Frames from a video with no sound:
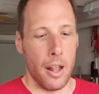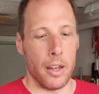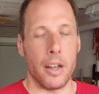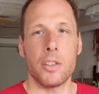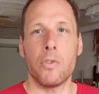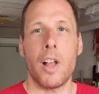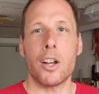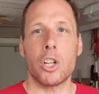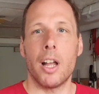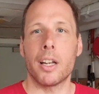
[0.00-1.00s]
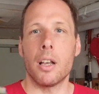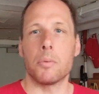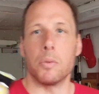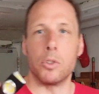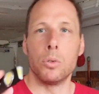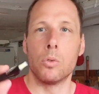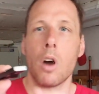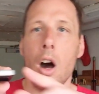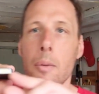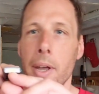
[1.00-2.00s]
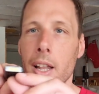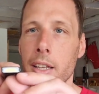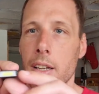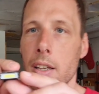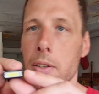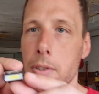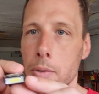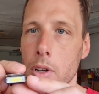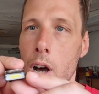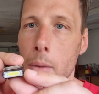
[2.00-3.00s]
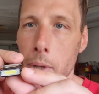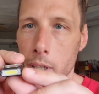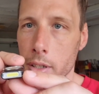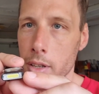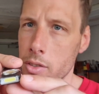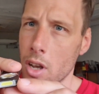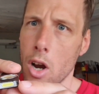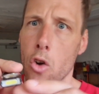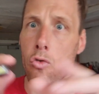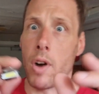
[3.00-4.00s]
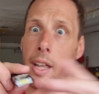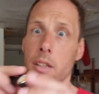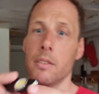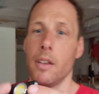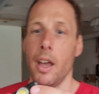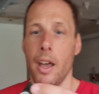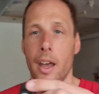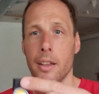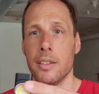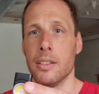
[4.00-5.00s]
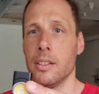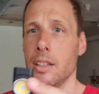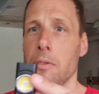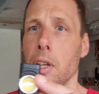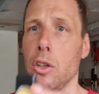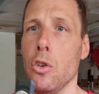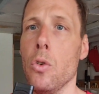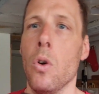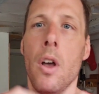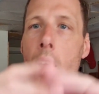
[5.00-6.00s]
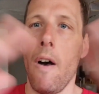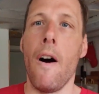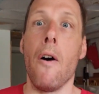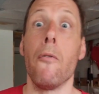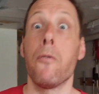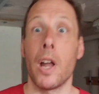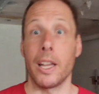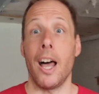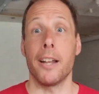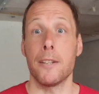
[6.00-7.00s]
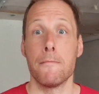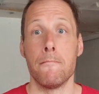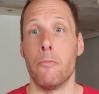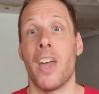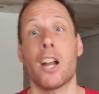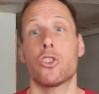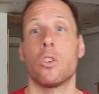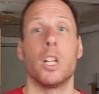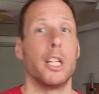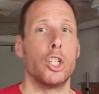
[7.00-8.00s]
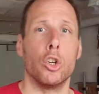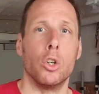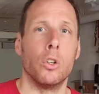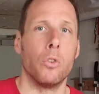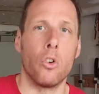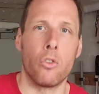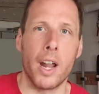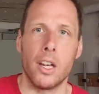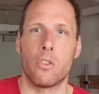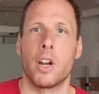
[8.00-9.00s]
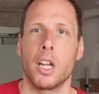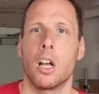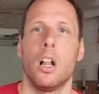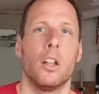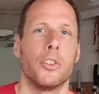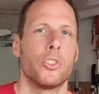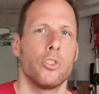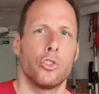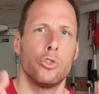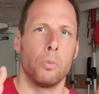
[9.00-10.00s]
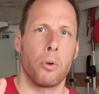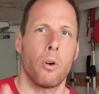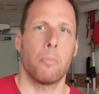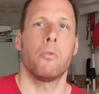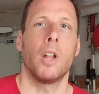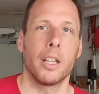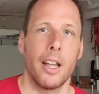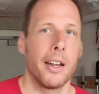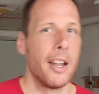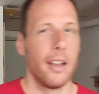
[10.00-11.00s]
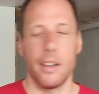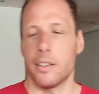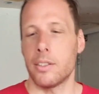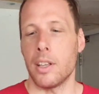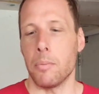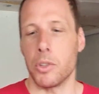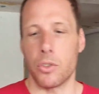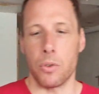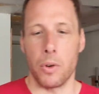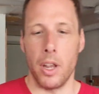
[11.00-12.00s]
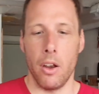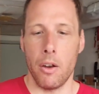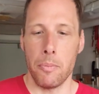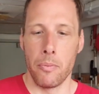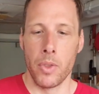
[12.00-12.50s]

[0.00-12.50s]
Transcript: Now this flashlight comes with two COB LEDs. COB LEDs are great at giving you a floodlight. Naturally good rendering colors, superb floodlight. Same is true here.